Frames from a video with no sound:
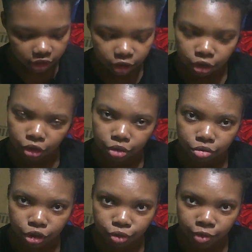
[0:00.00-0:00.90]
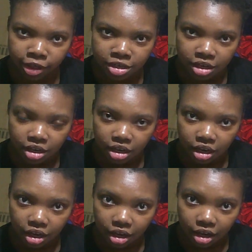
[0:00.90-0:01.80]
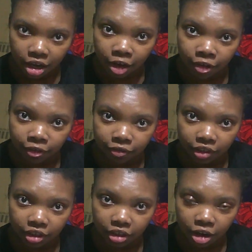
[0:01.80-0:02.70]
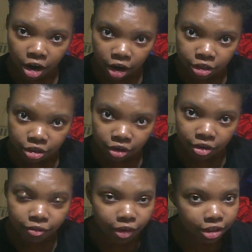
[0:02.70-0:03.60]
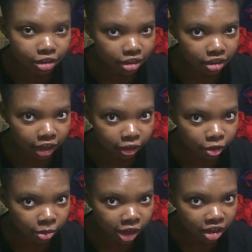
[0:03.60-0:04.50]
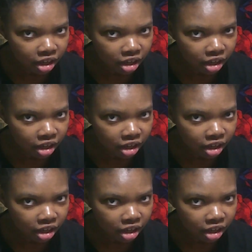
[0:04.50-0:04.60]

the newest one of Karasuno versus Nekoma.